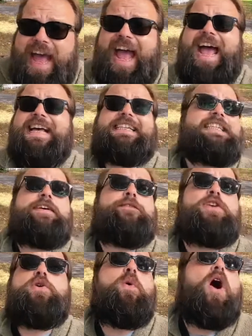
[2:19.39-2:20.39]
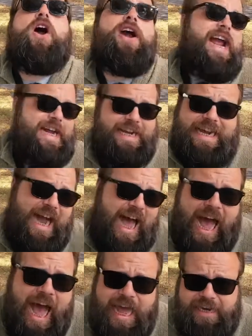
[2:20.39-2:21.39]
as if you are a
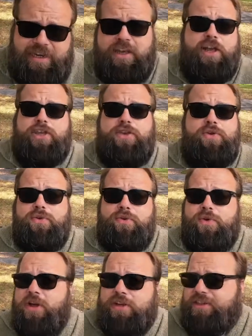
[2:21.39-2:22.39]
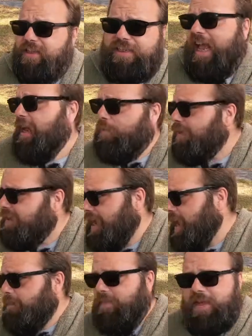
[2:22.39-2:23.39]
god. You decide what
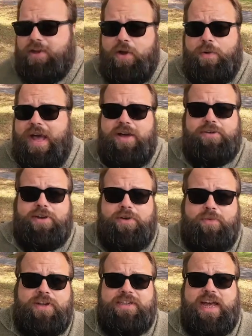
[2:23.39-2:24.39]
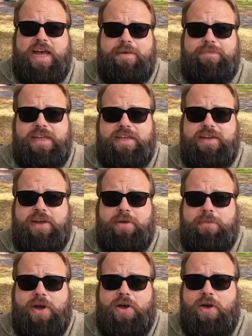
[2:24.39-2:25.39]
time they go out and what time they
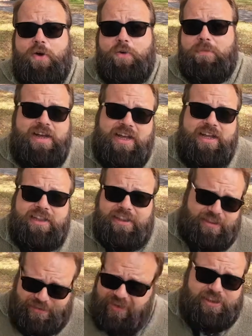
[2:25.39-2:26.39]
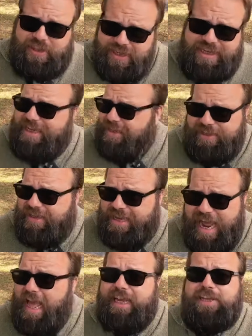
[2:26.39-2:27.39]
come home. The
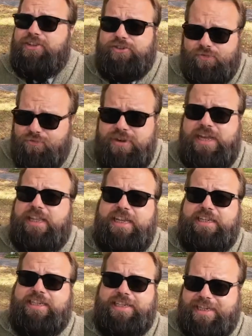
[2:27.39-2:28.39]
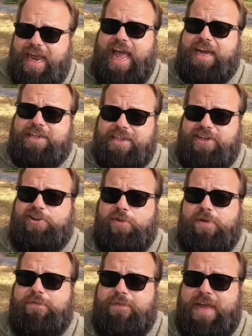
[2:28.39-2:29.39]
deck is really stacked in
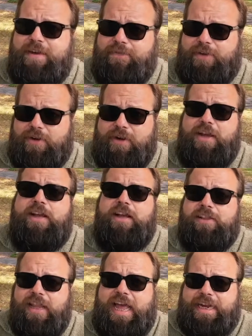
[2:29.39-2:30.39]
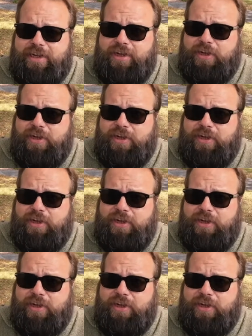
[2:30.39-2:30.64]
your favor. Like